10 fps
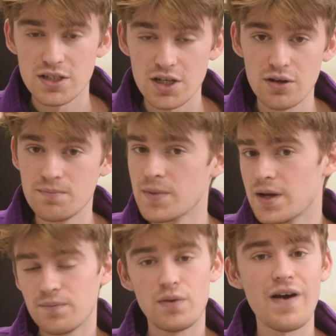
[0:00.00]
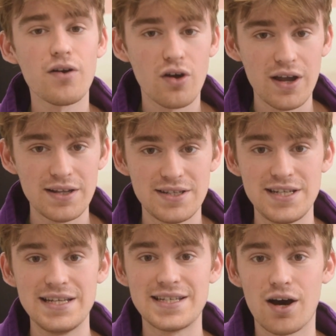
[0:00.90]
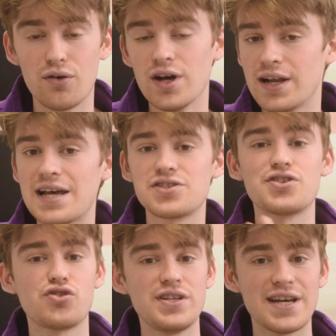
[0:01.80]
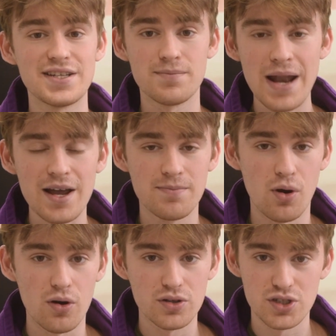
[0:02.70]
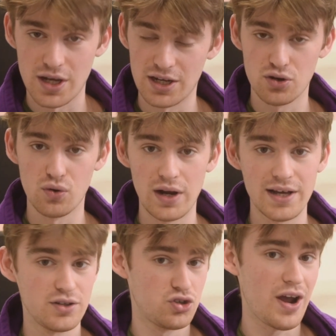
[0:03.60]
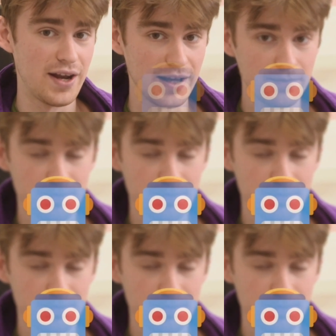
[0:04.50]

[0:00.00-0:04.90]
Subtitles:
So without going into detail, let's just treat it as a black box and call it training.